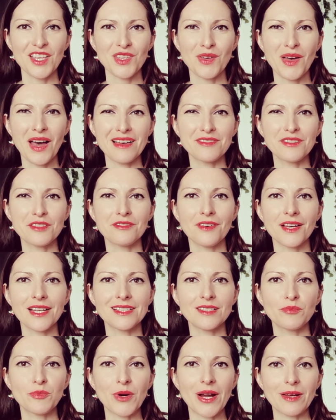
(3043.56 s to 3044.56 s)
You have to
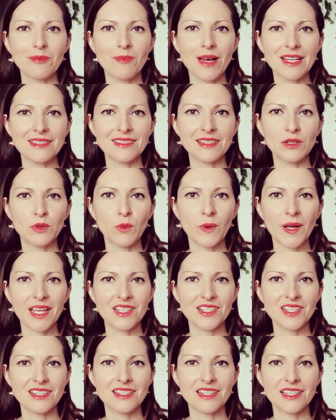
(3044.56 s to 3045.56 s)
find a pragmatic
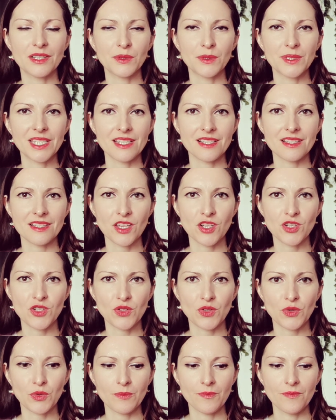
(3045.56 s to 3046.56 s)
way to deal with this
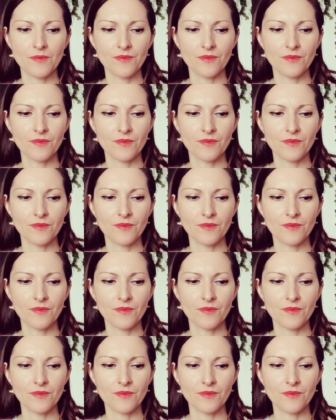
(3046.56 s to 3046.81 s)
issue.